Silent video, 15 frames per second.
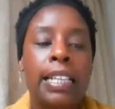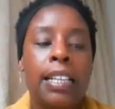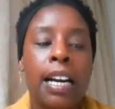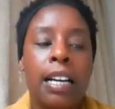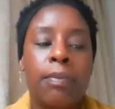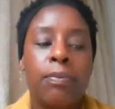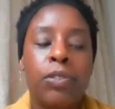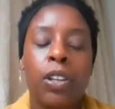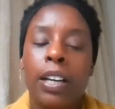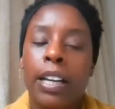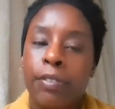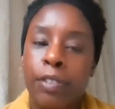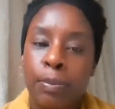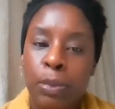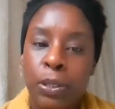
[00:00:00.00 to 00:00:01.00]
um, not
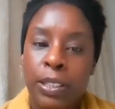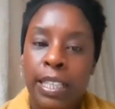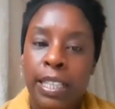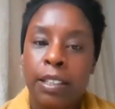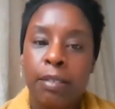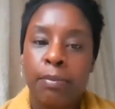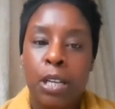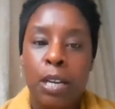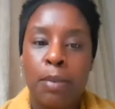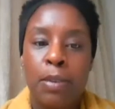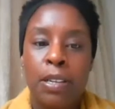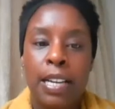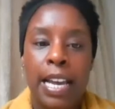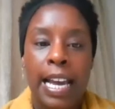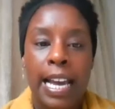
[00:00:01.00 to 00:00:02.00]
everybody at the
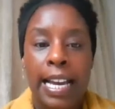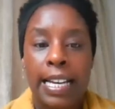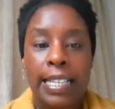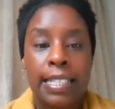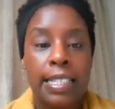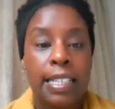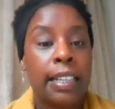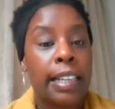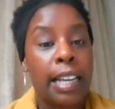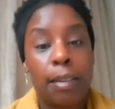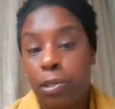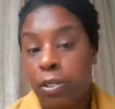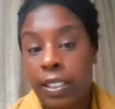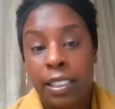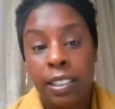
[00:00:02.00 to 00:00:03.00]
moment has a
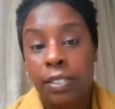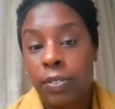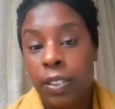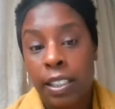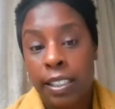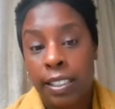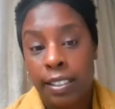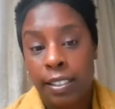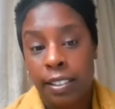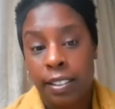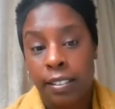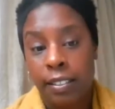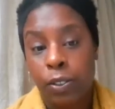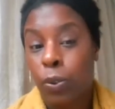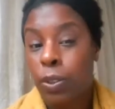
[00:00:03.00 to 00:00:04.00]
camera ready device,
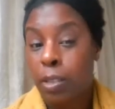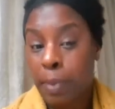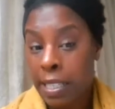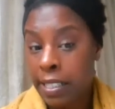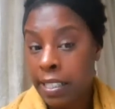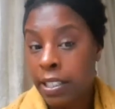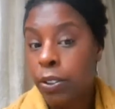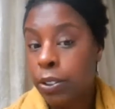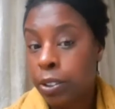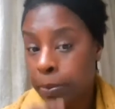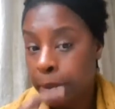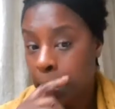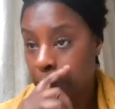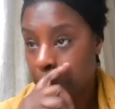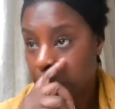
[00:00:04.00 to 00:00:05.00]
especially older
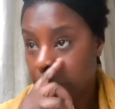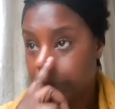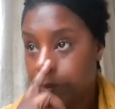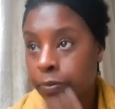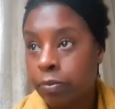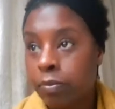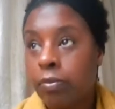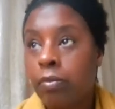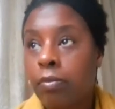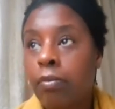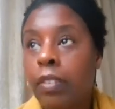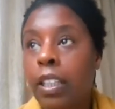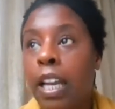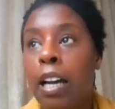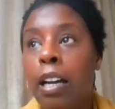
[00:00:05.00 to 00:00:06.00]
people.
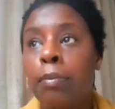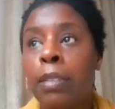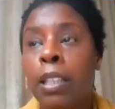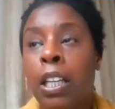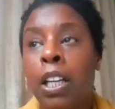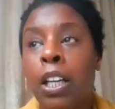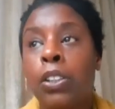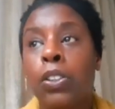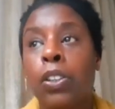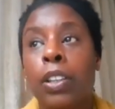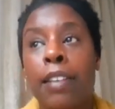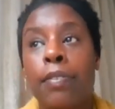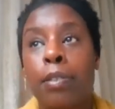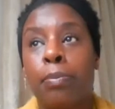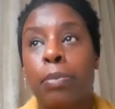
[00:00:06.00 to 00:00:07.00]
Um, not
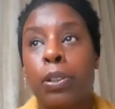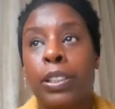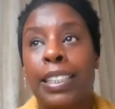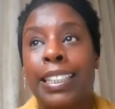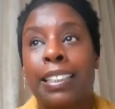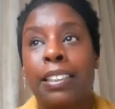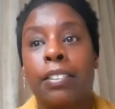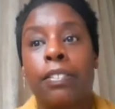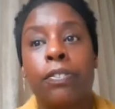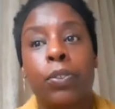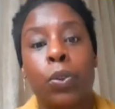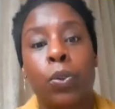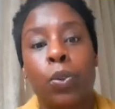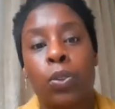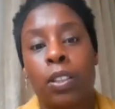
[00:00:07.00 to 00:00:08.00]
everybody can
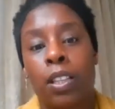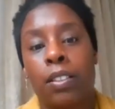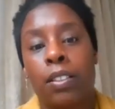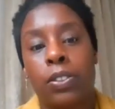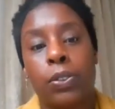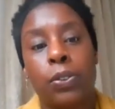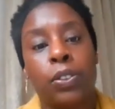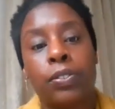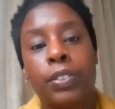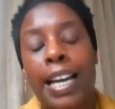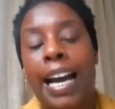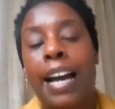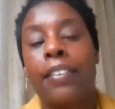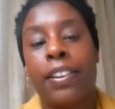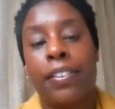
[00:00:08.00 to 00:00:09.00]
afford the sort of
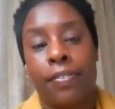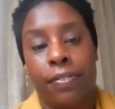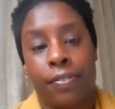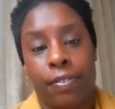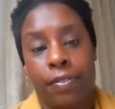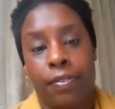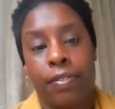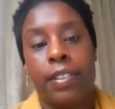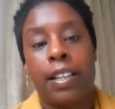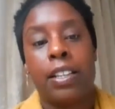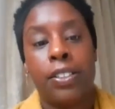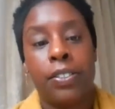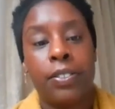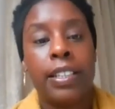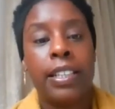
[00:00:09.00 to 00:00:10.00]
tariff that
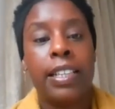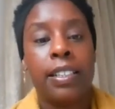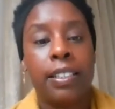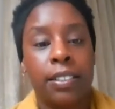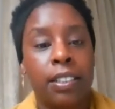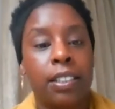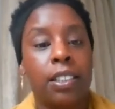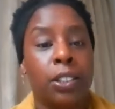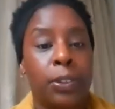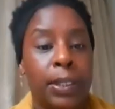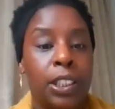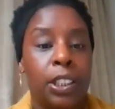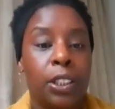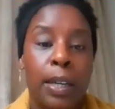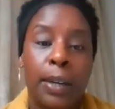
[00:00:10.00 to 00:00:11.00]
you need to do a
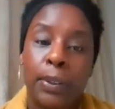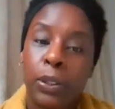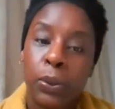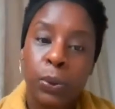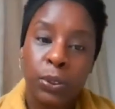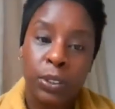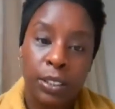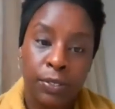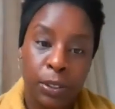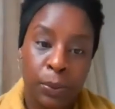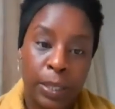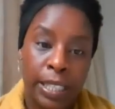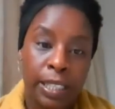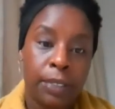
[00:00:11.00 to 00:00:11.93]
two hour course every week,